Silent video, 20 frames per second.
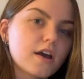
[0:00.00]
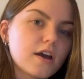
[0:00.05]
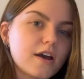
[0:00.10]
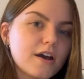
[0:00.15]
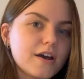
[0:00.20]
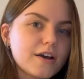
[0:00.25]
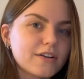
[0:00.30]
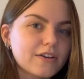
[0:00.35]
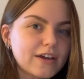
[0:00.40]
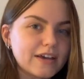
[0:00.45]

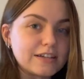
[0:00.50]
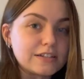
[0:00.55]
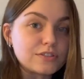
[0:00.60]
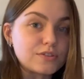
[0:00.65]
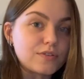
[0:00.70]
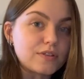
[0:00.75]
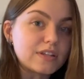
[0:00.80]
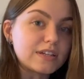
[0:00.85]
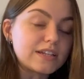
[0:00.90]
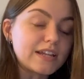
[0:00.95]
Okay, so
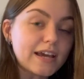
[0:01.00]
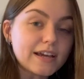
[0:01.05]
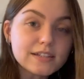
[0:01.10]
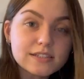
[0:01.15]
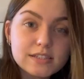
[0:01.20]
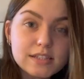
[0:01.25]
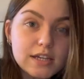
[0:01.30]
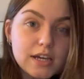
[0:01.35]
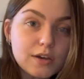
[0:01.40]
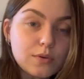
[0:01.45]
the next
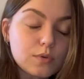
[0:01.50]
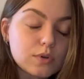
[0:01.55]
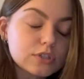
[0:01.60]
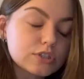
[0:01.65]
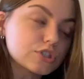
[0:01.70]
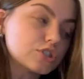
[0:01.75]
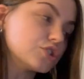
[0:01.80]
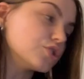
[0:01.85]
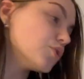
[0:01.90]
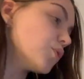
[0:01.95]
thing I want
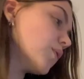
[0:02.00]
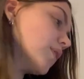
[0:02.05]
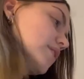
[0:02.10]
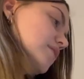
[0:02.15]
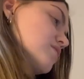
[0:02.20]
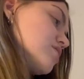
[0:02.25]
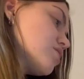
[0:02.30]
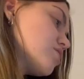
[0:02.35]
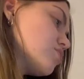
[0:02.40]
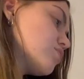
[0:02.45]
to do
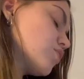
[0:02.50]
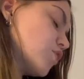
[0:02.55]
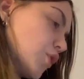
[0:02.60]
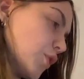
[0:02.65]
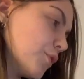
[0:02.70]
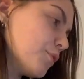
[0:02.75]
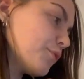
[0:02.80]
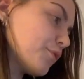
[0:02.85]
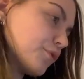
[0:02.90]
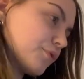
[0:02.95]
is to
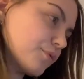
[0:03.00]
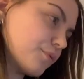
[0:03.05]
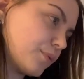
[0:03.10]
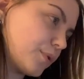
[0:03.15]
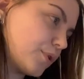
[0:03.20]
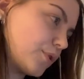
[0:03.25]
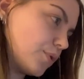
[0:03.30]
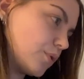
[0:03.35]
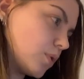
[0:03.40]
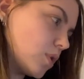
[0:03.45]
go
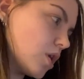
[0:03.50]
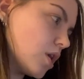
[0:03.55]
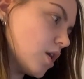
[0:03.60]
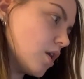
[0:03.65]
through